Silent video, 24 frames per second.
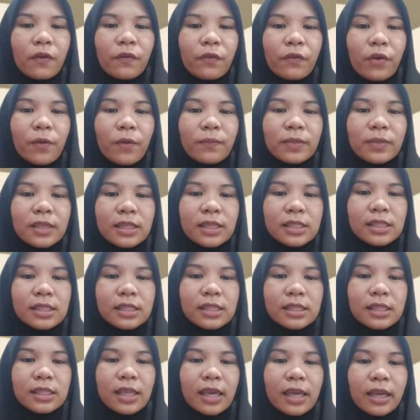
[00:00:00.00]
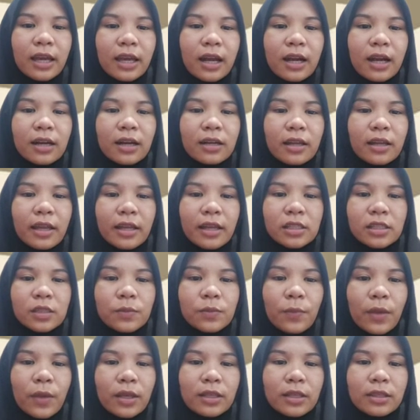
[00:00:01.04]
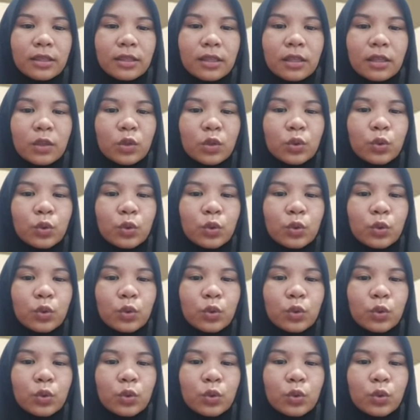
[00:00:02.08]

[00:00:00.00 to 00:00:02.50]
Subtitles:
From this, they are expected